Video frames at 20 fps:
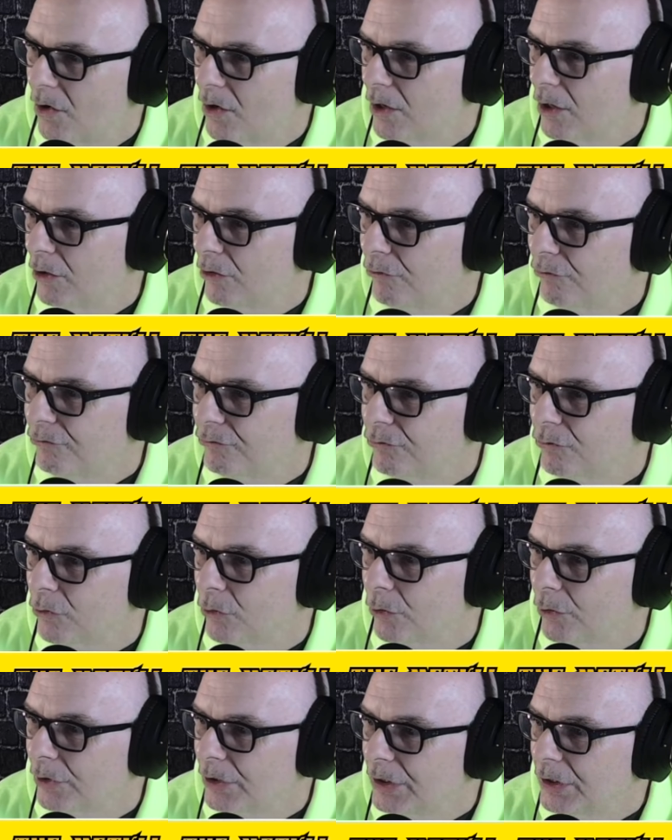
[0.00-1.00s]
are
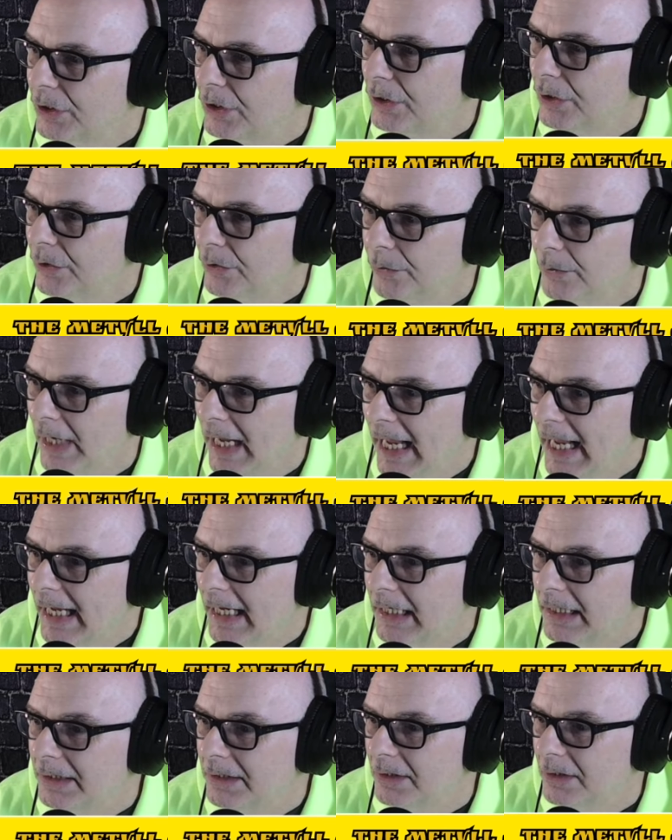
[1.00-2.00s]
for you.
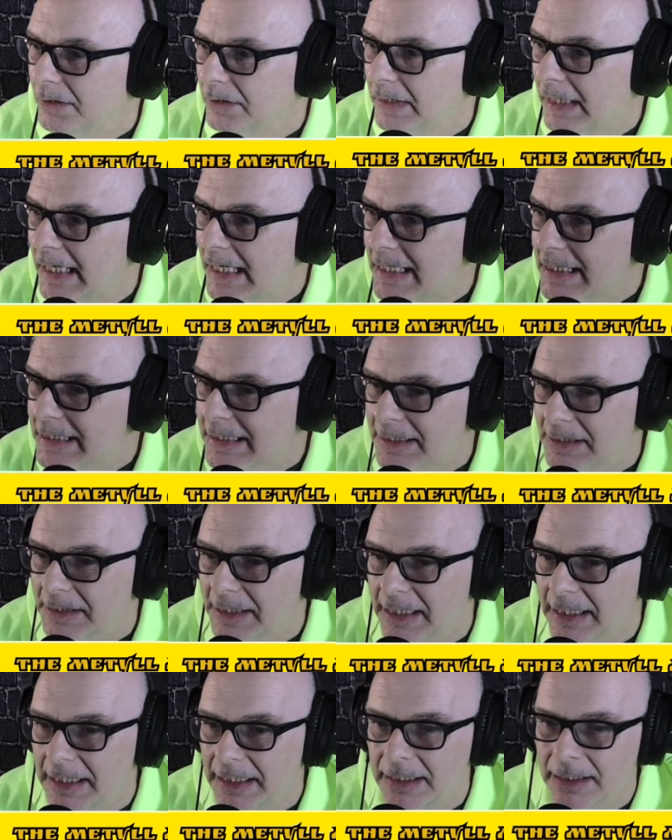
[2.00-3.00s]
And
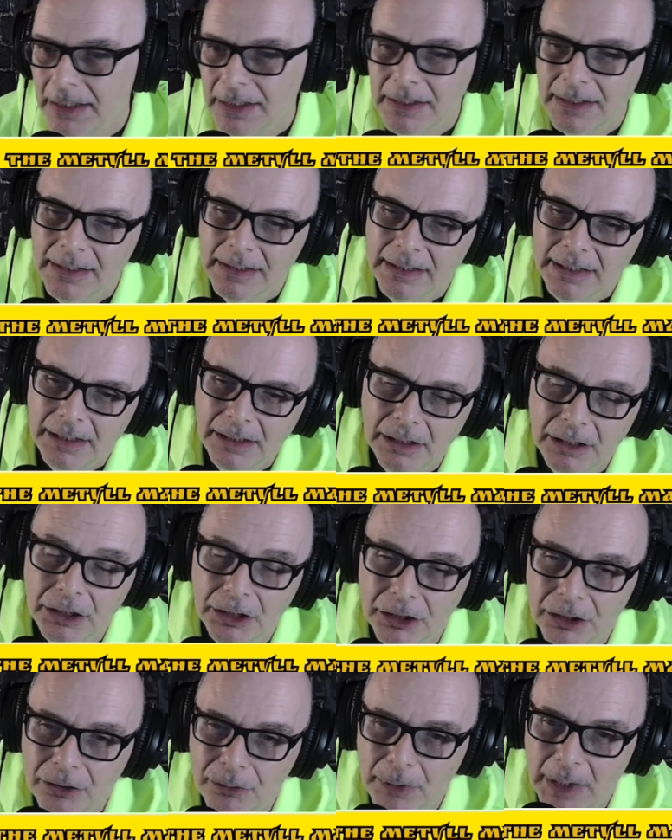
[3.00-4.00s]
lastly,
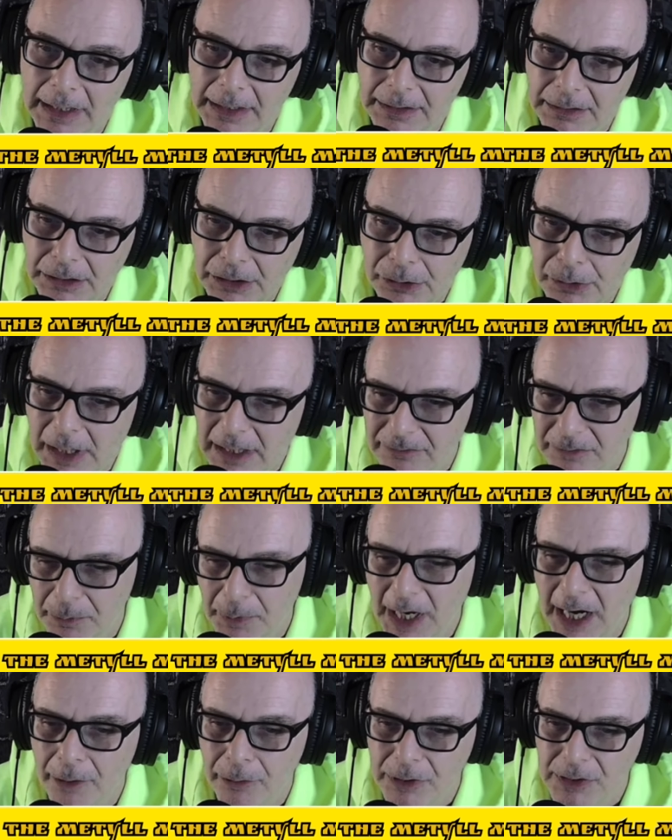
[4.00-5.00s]
you know what? You have the
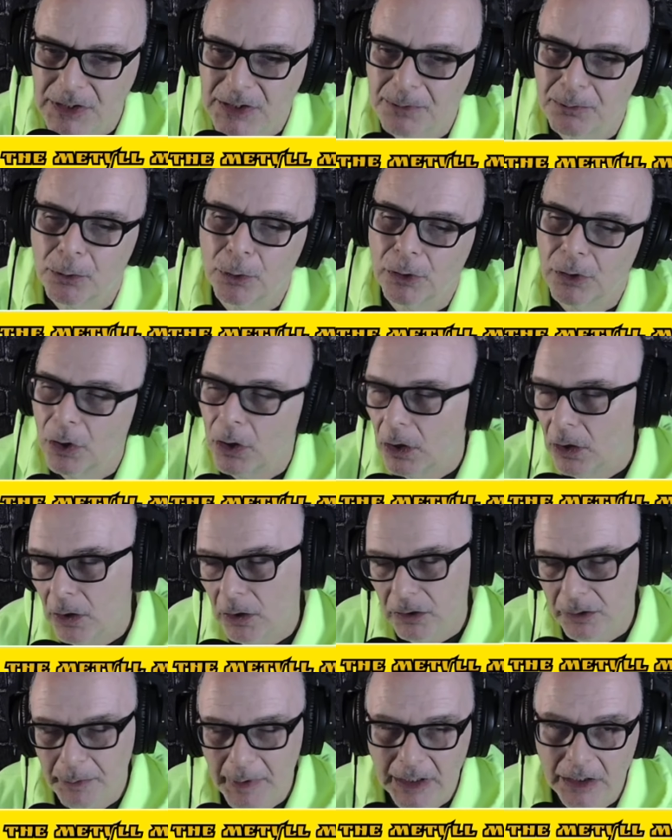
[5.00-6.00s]
power to support
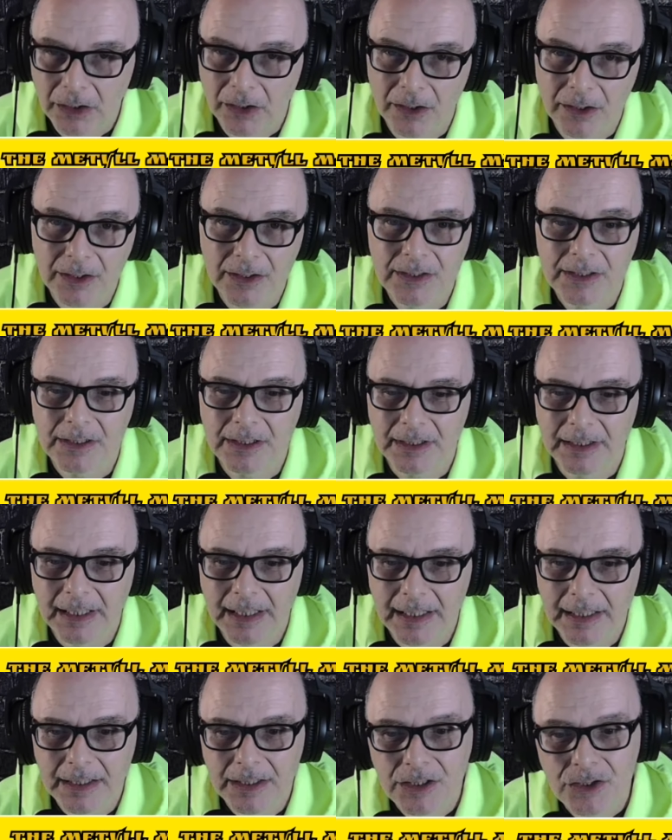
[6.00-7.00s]
all the metal artists,
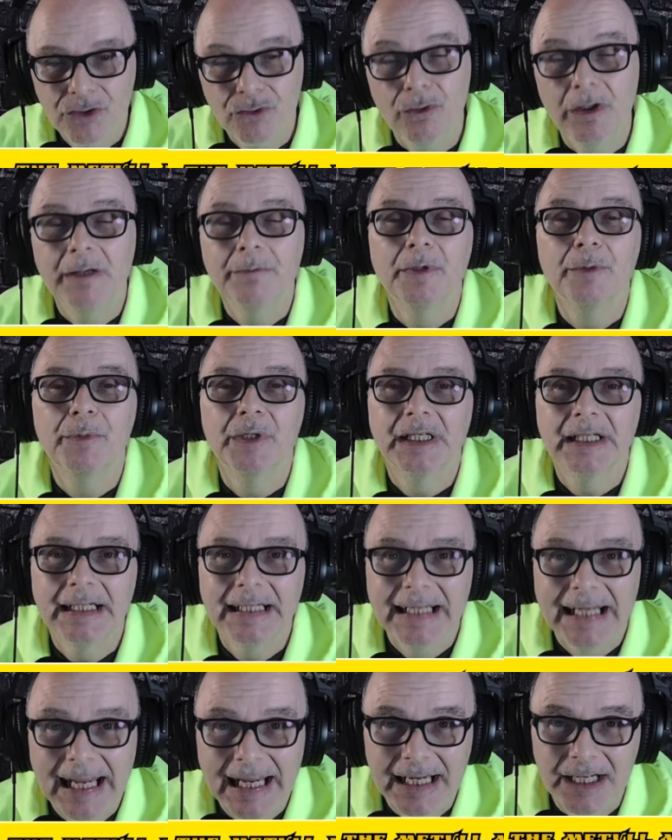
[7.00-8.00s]
okay? Stream them,
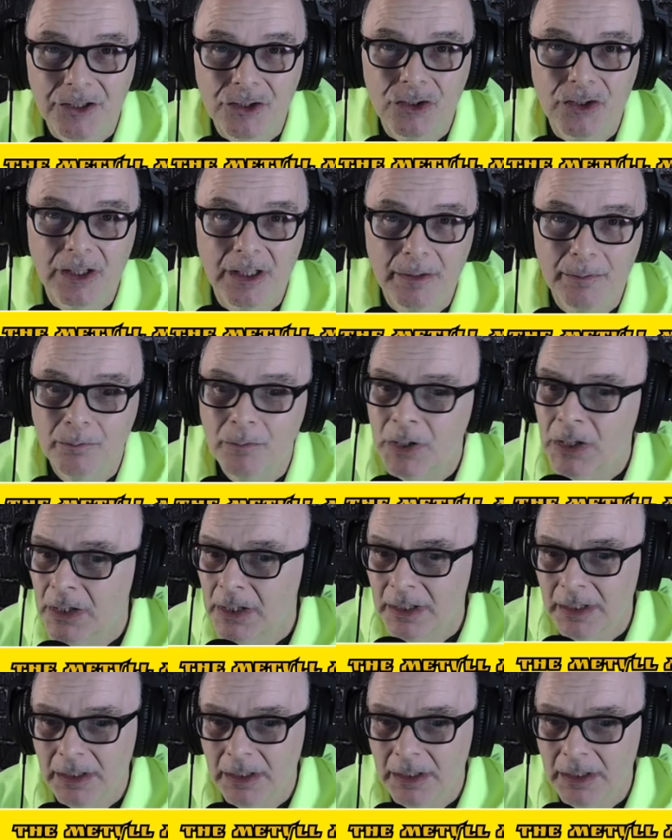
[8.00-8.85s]
engage them.